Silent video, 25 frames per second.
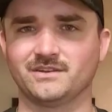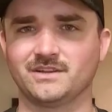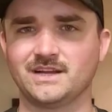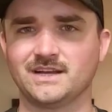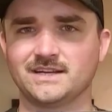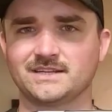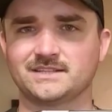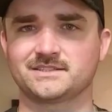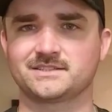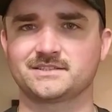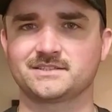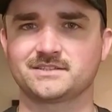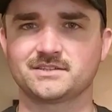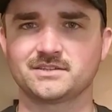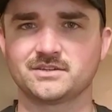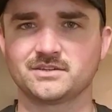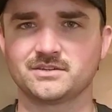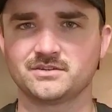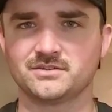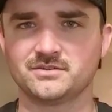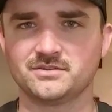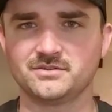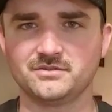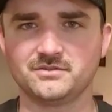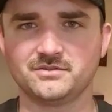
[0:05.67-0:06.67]
Glock's
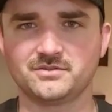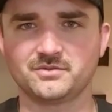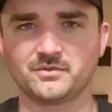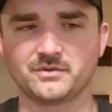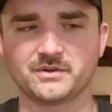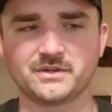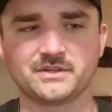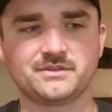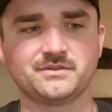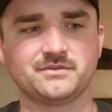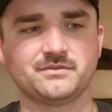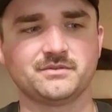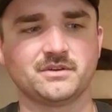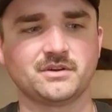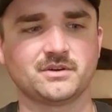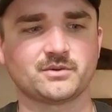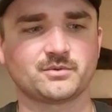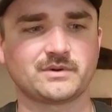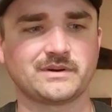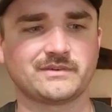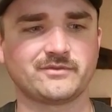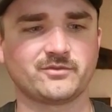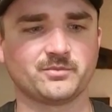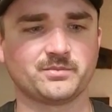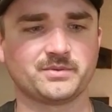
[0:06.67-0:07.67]
new 22 long
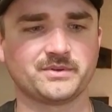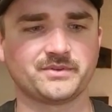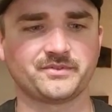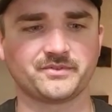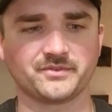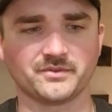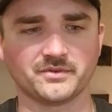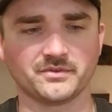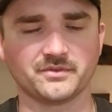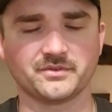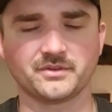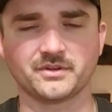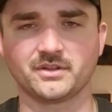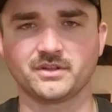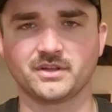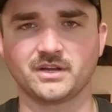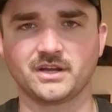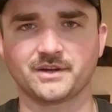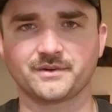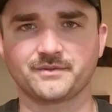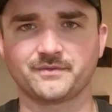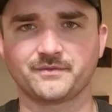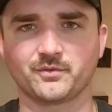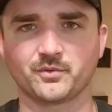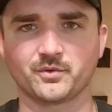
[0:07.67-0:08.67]
rifle pistol, the
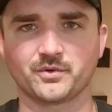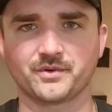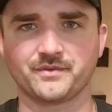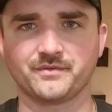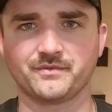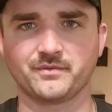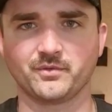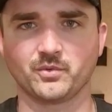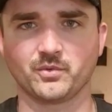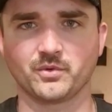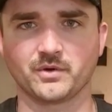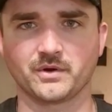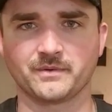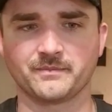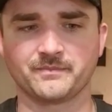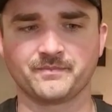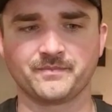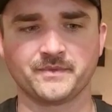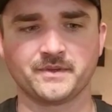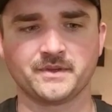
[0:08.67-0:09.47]
Glock 44.